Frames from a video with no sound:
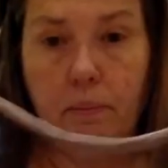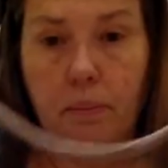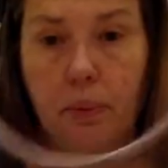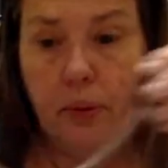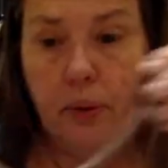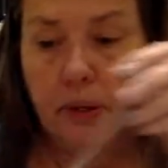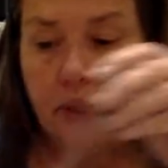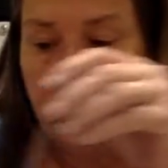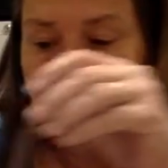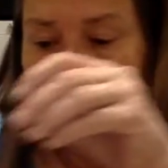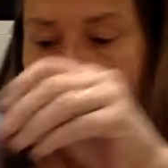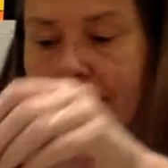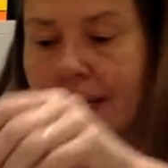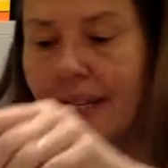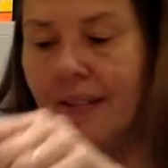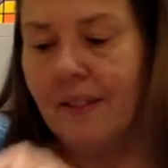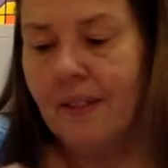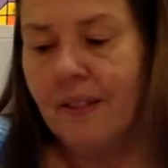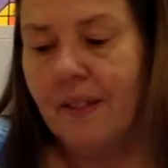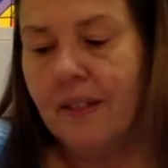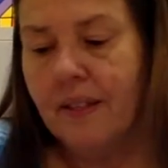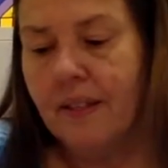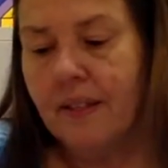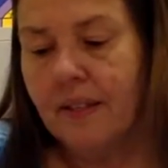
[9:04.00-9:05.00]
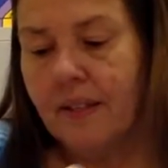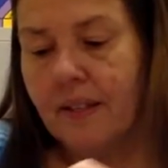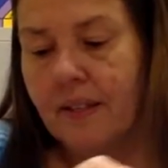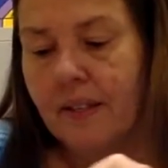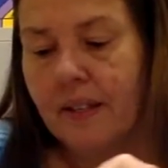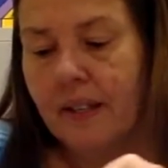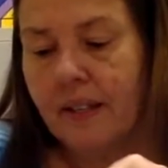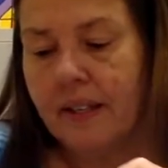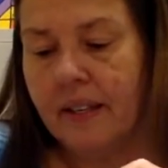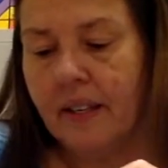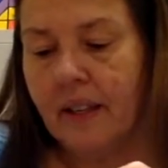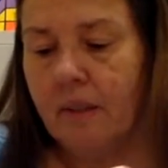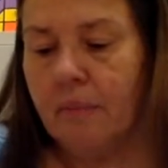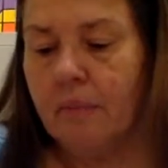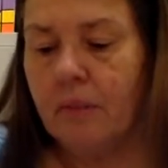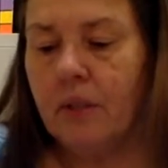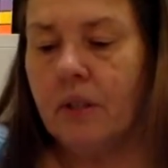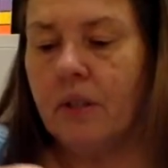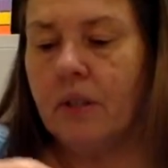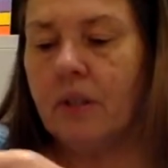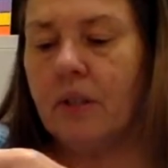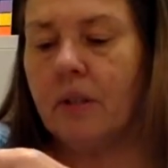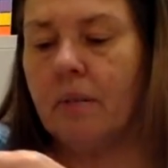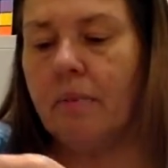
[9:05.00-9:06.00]
put it in the slip
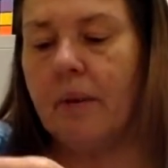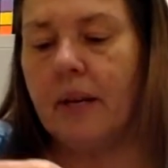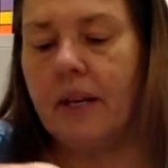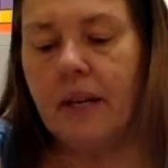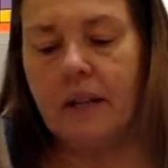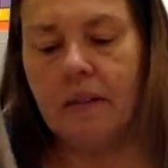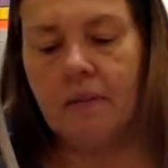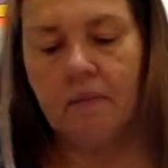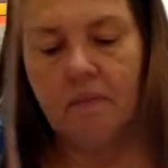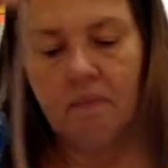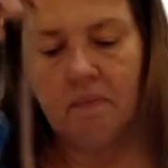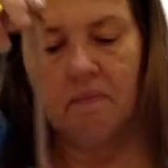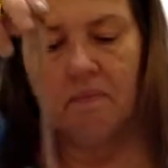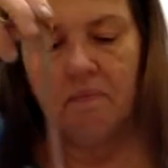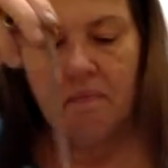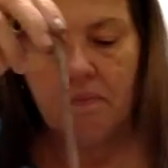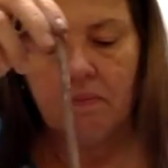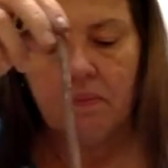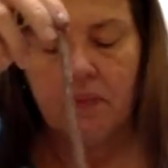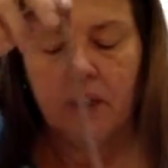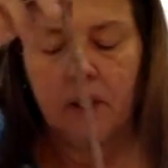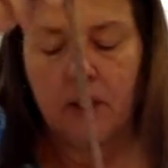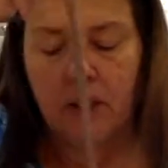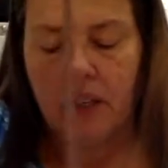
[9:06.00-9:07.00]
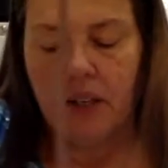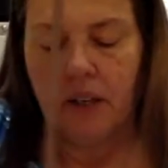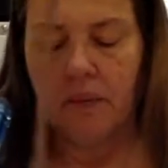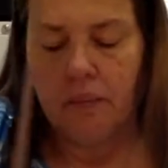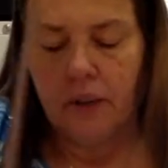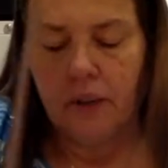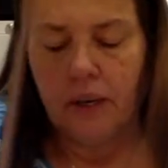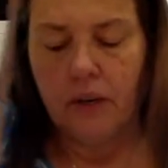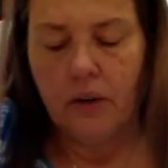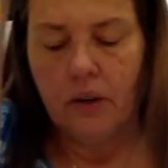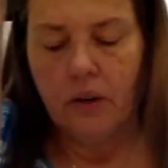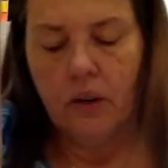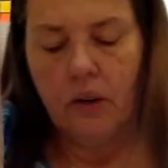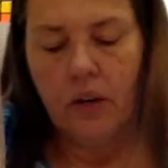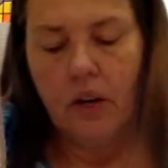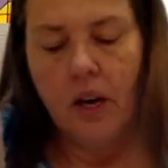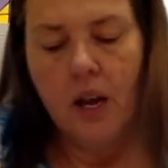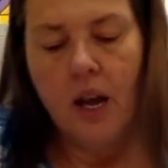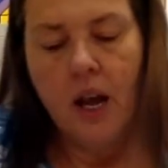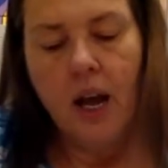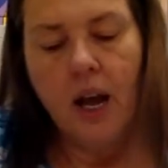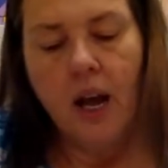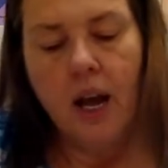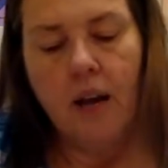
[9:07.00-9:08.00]
just to make it stick better.
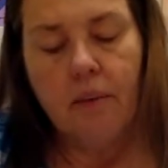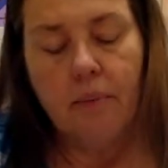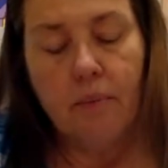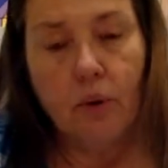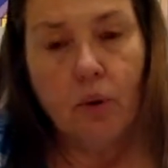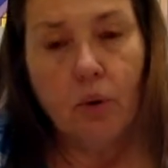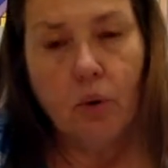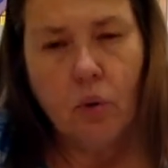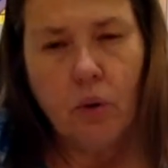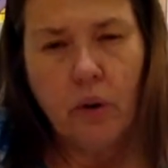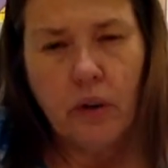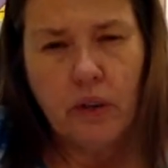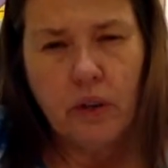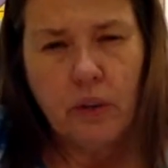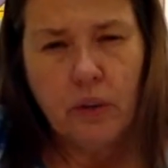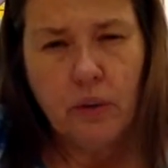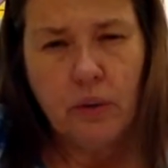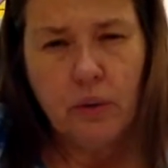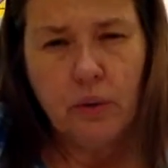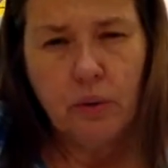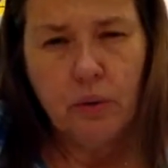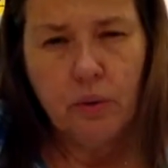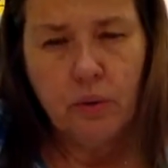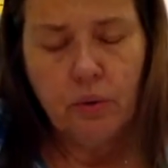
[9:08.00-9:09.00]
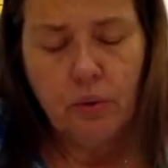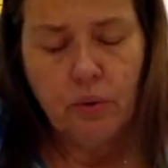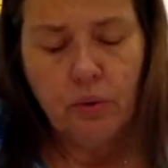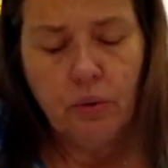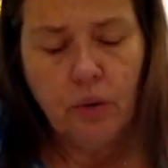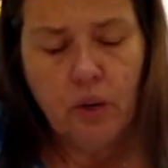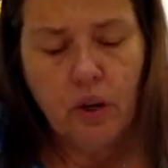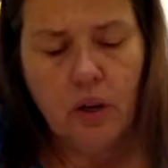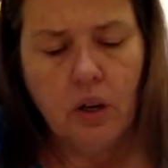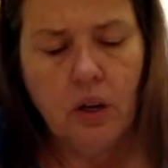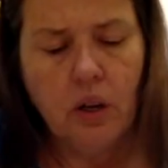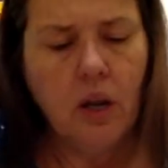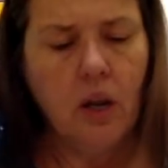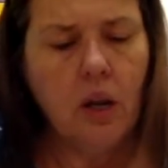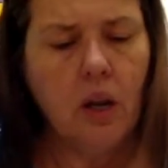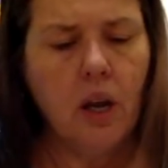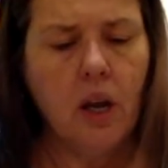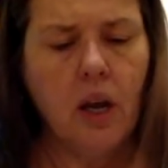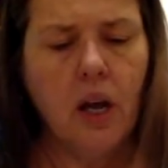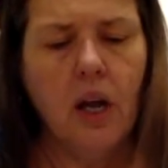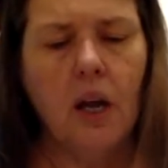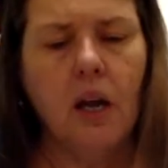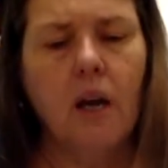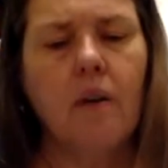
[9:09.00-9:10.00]
I'm going to
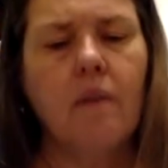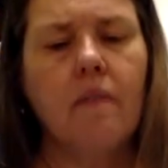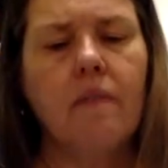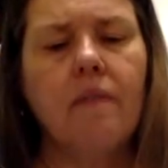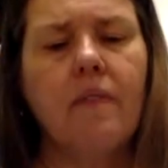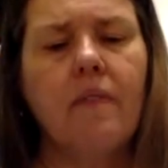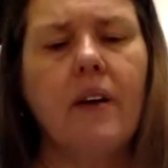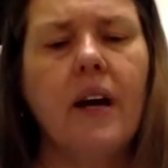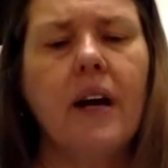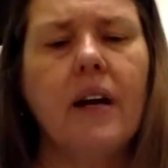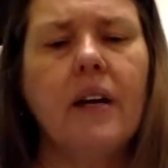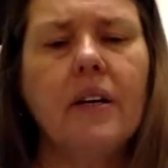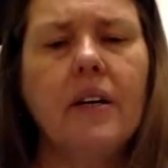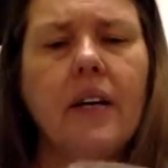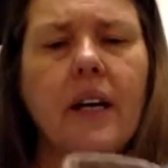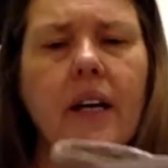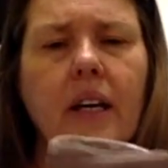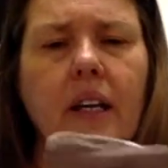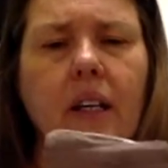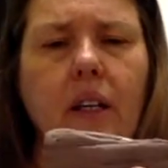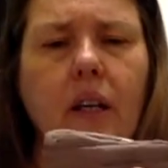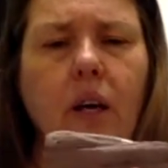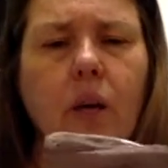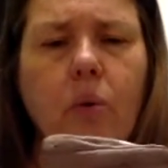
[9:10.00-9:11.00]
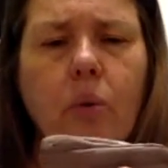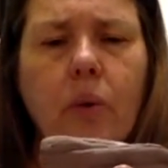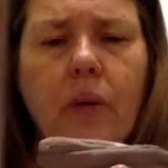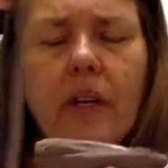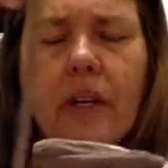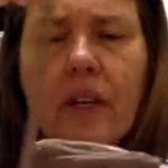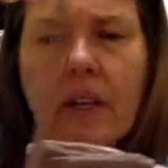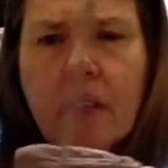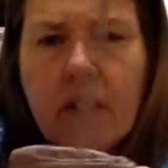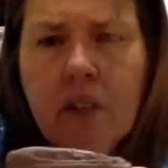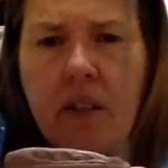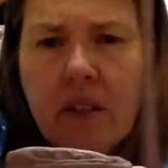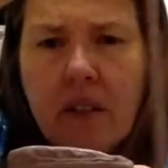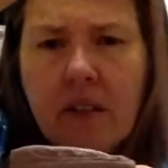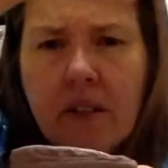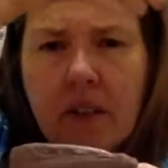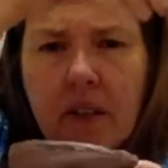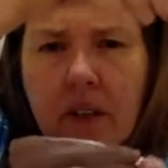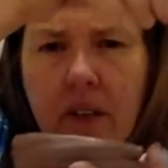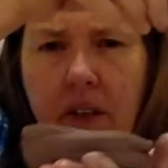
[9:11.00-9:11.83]
find a low end